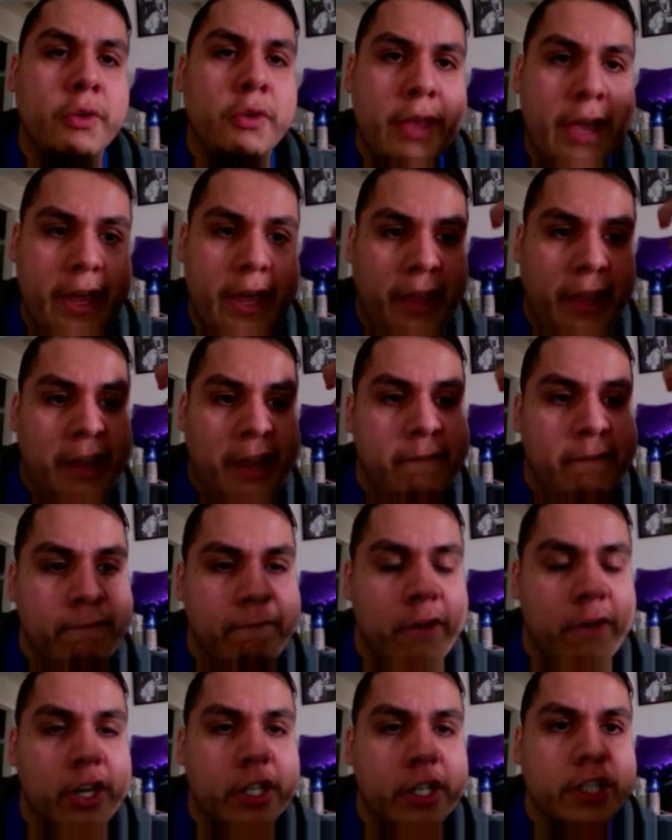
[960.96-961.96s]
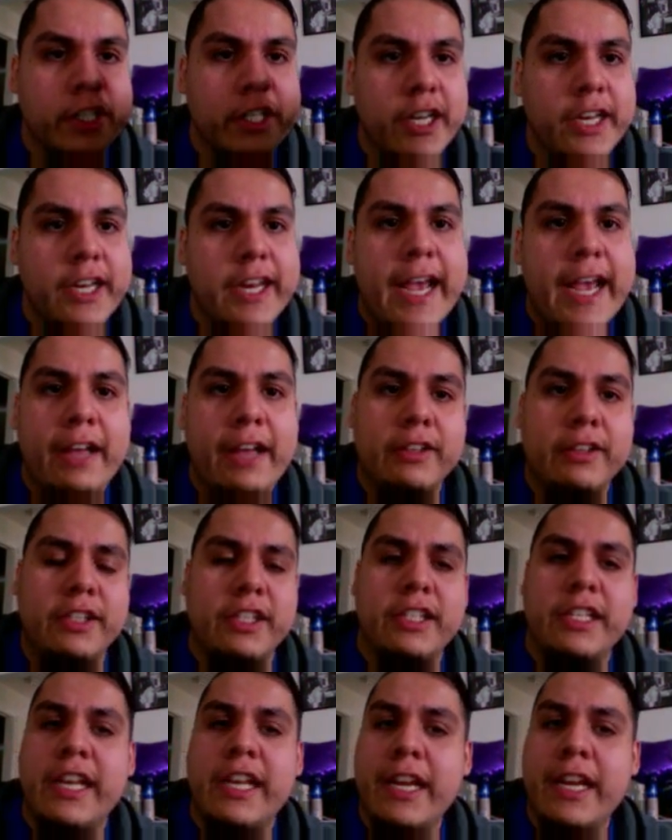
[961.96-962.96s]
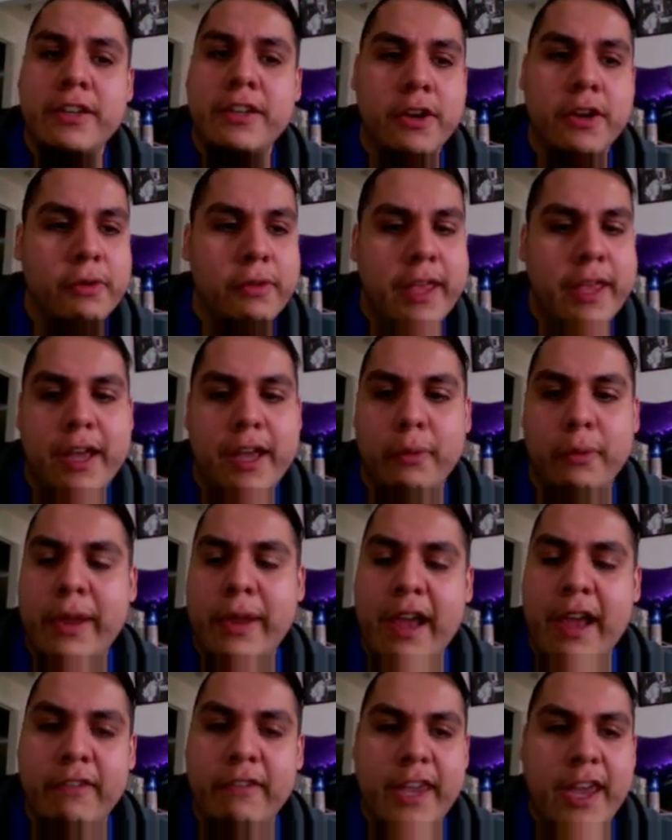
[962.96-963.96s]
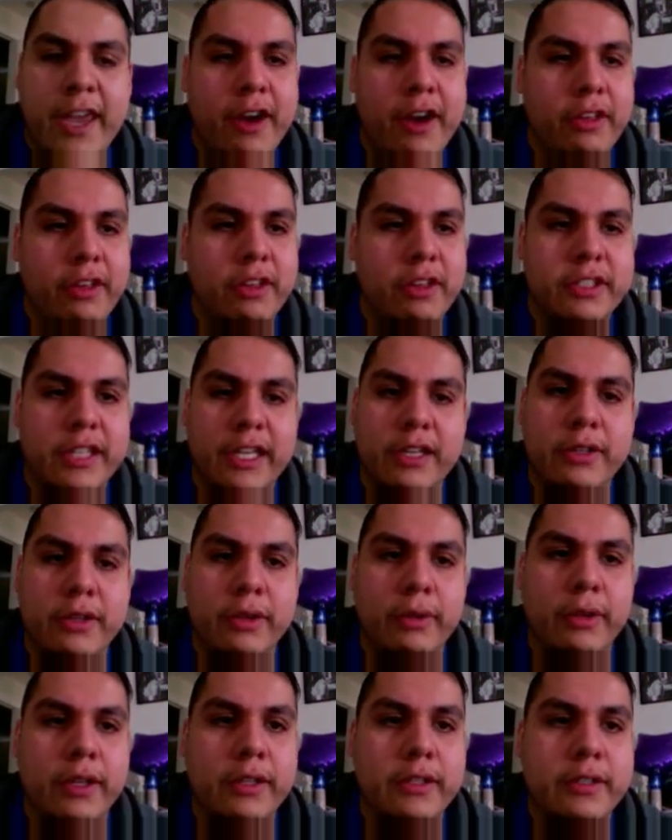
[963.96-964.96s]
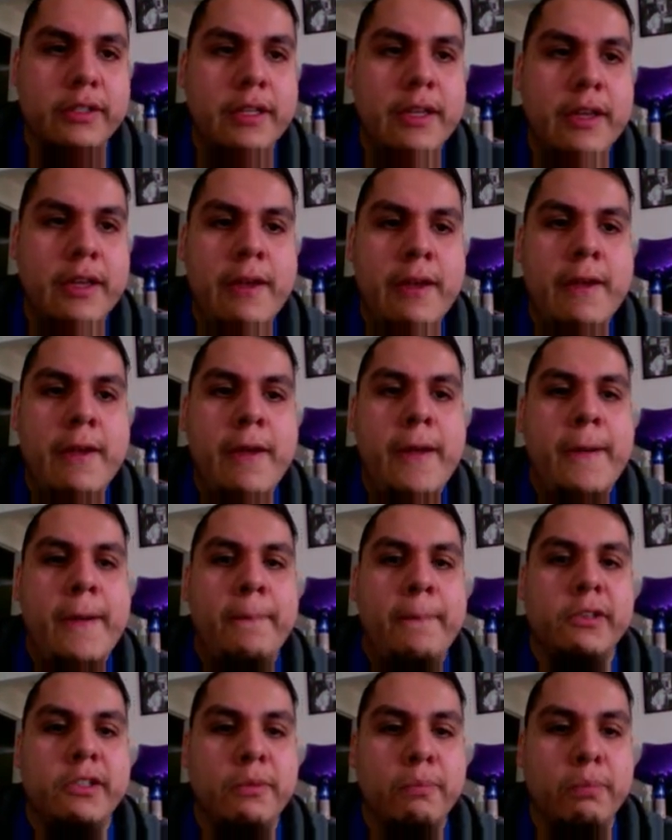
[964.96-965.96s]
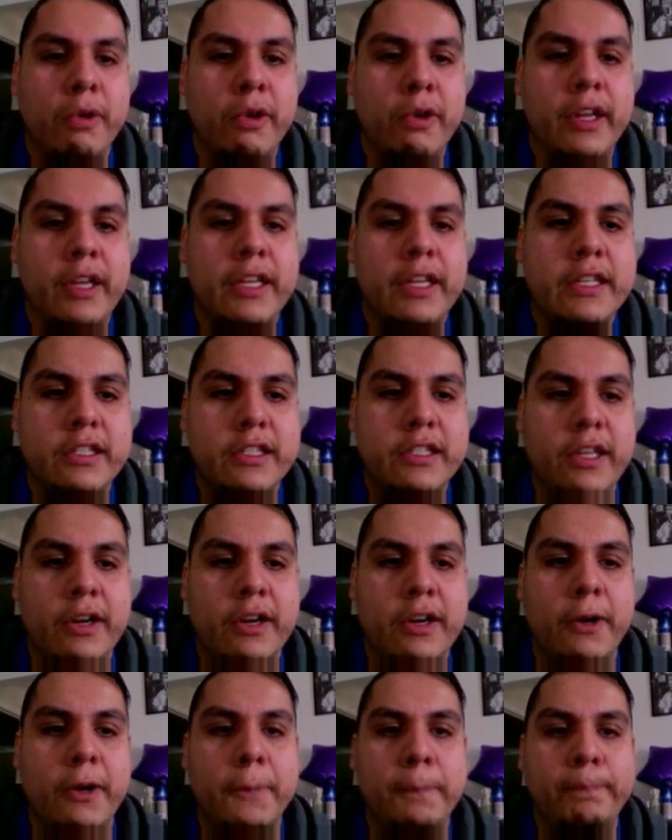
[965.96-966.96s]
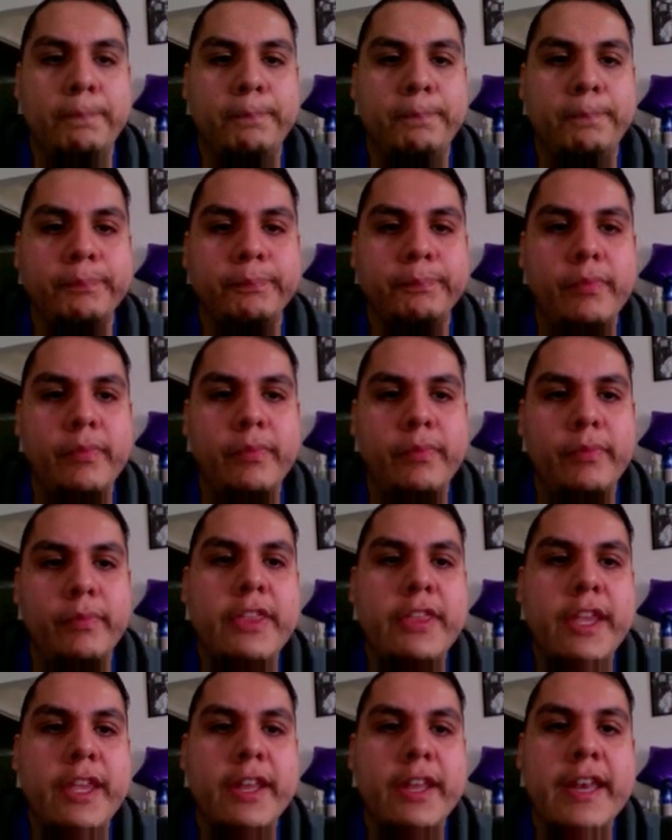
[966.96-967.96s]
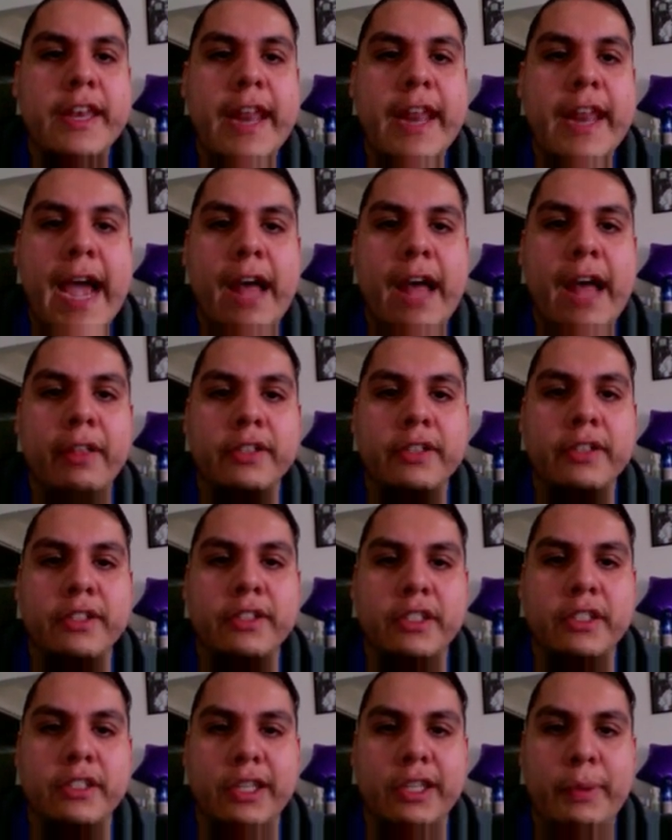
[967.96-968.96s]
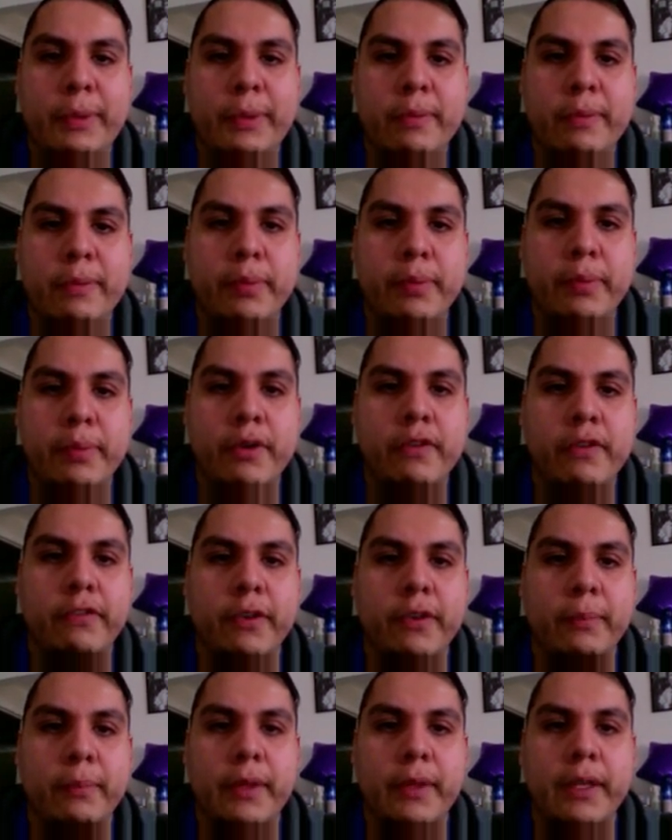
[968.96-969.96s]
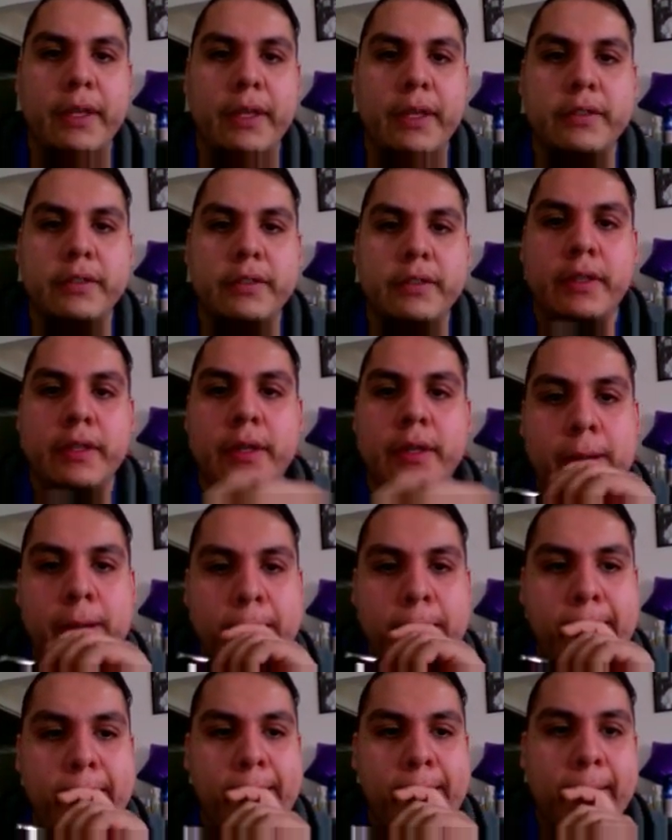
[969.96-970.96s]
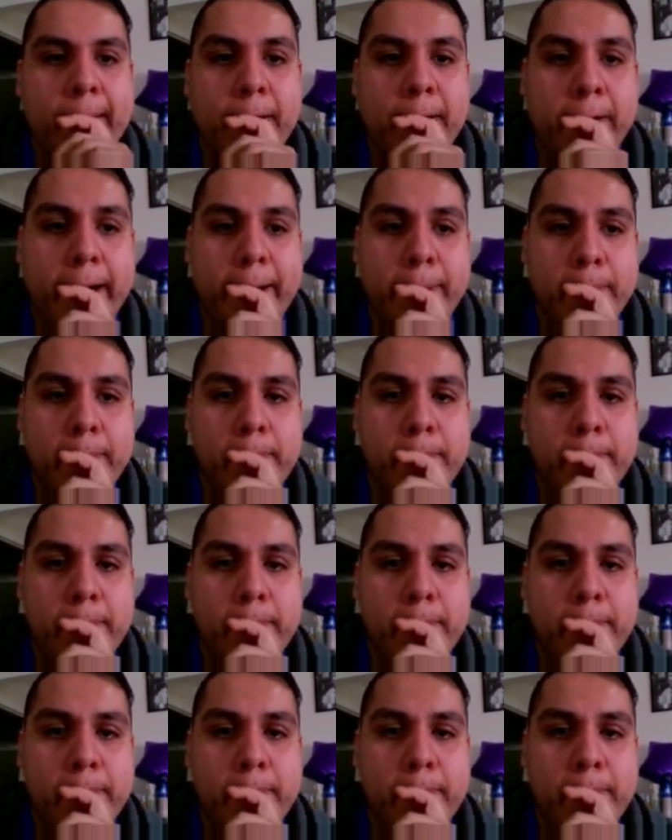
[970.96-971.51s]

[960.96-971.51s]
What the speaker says: that like function analysis. And I know that we have calculators that can do this, but it's important to consider the analysis that we can pull from this. All right.